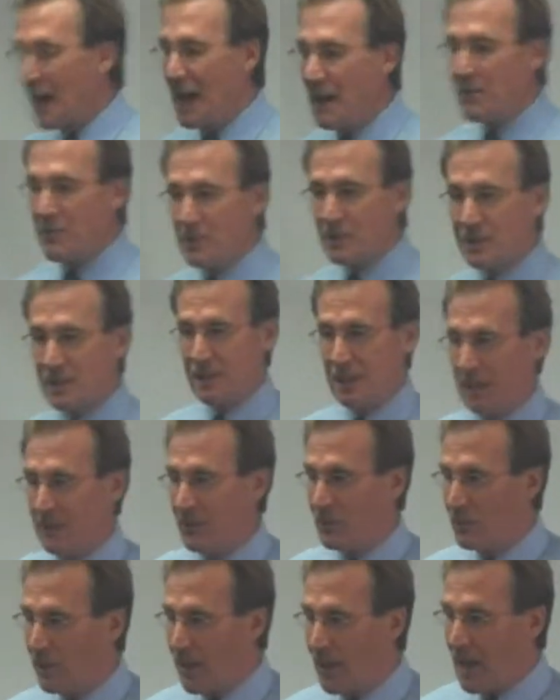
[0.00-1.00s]
I perceive,
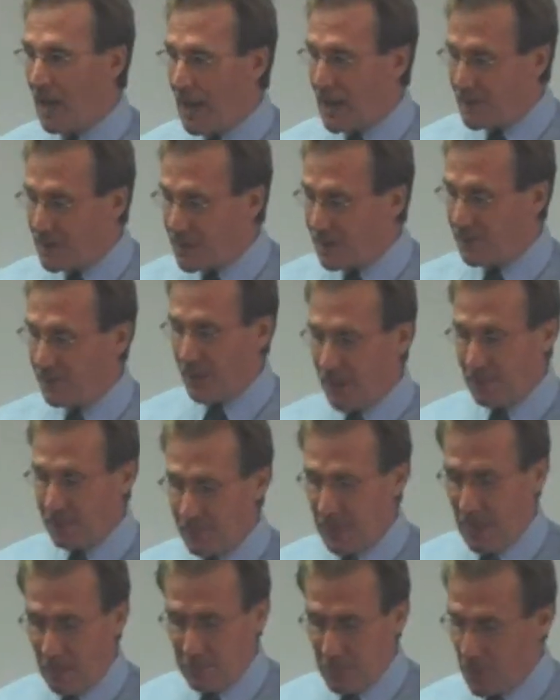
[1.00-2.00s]
and what is,
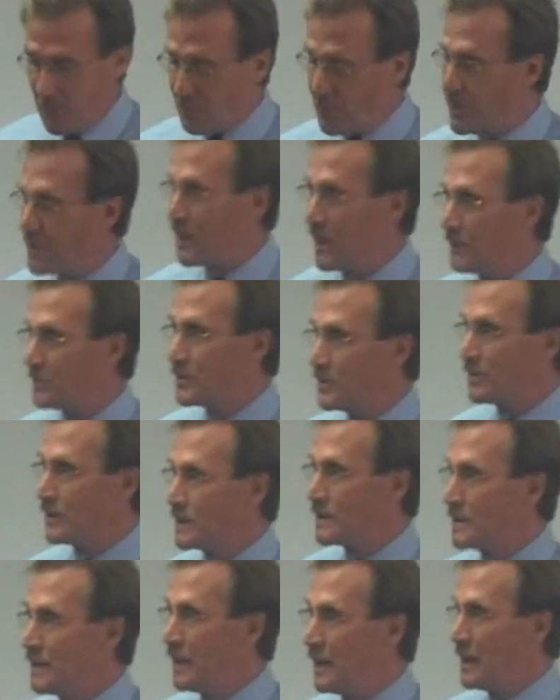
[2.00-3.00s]
not being
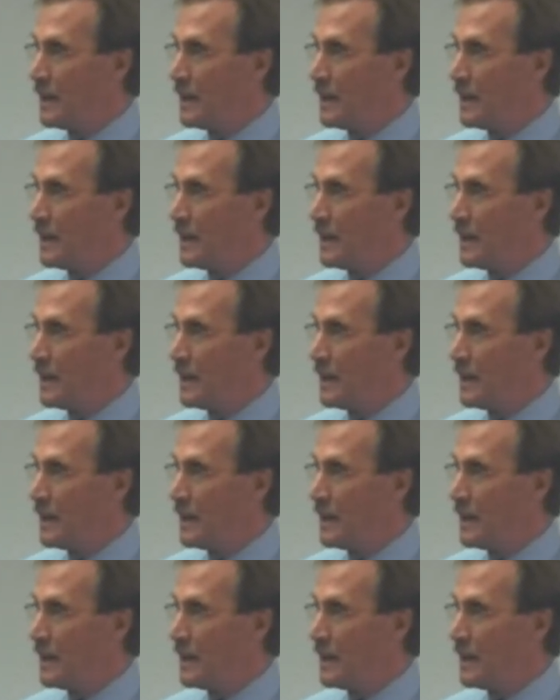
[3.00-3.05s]
presumptuous,